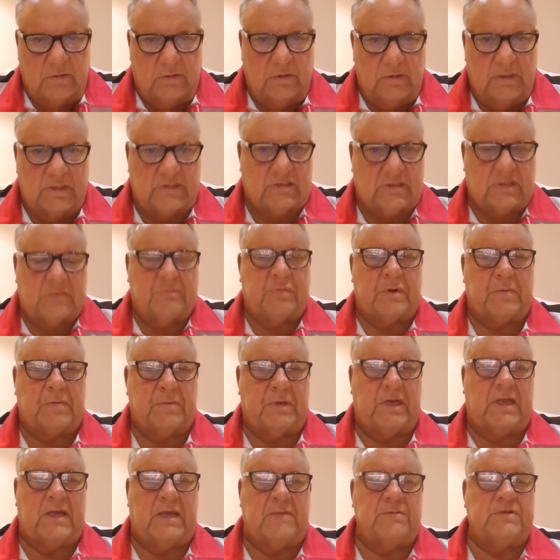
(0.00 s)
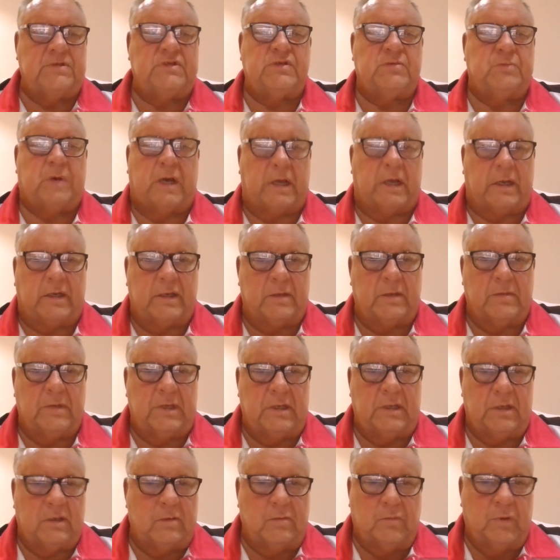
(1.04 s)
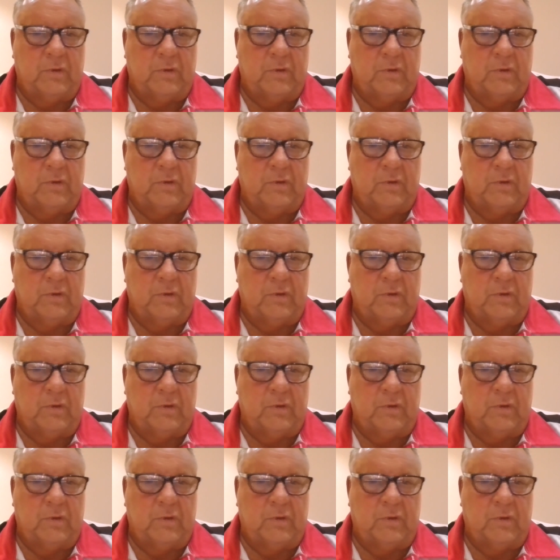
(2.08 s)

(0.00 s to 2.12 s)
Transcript: listed property comes to mind. I mean,